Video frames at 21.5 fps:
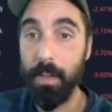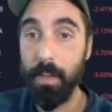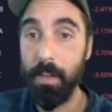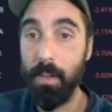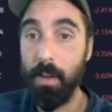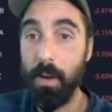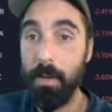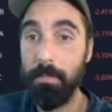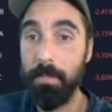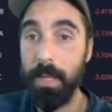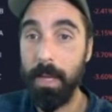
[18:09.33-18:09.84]

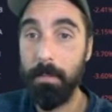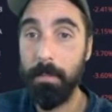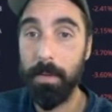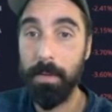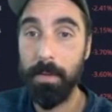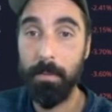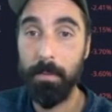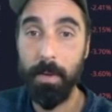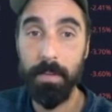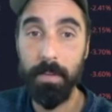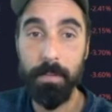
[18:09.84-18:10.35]

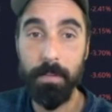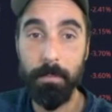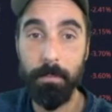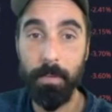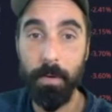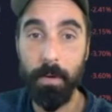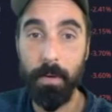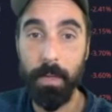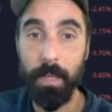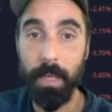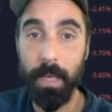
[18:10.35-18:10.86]
and once it
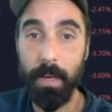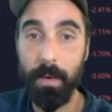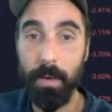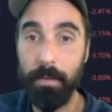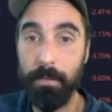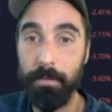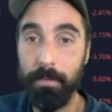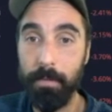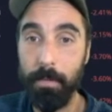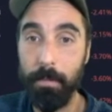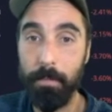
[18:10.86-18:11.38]
broke out
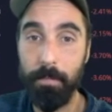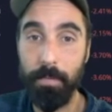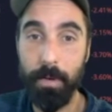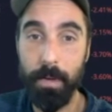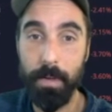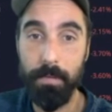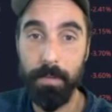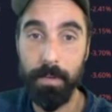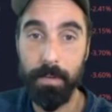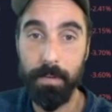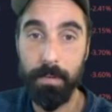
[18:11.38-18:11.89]
from a
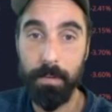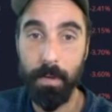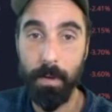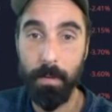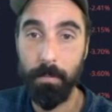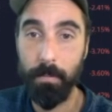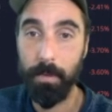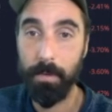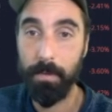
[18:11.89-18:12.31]
previous top,